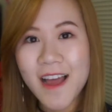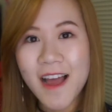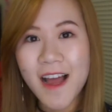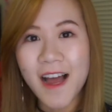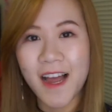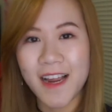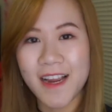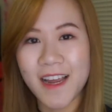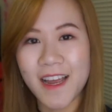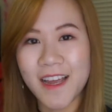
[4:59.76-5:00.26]

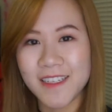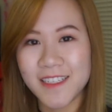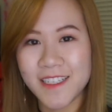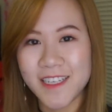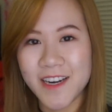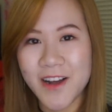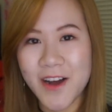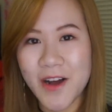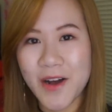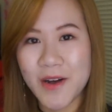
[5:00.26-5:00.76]
I
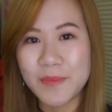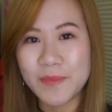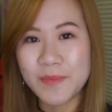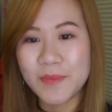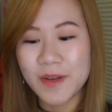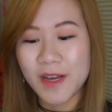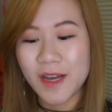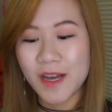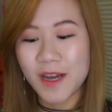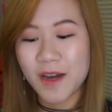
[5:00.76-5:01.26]
ended up
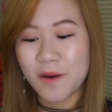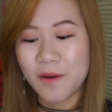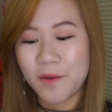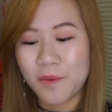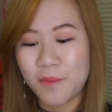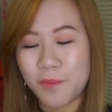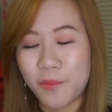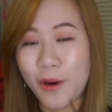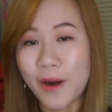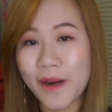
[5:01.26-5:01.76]

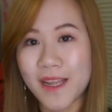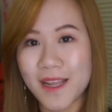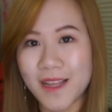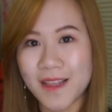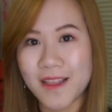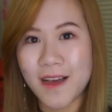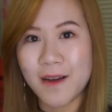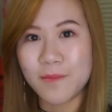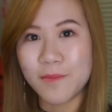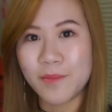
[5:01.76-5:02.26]
breaking
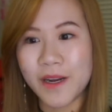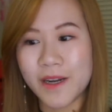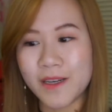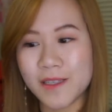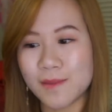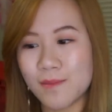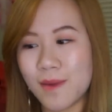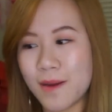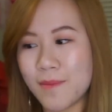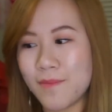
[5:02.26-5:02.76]
them
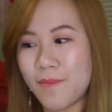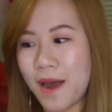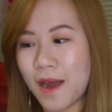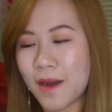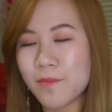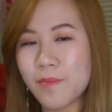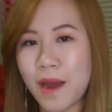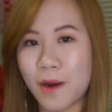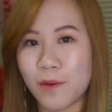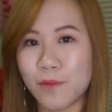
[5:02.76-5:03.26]
because my
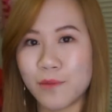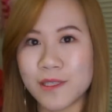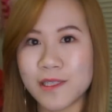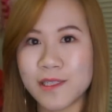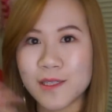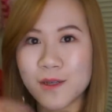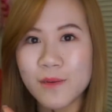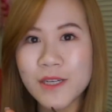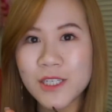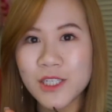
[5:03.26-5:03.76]
backpack would
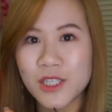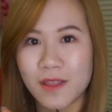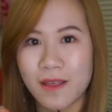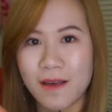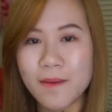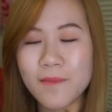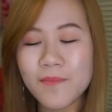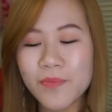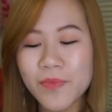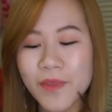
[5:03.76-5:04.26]
squish them.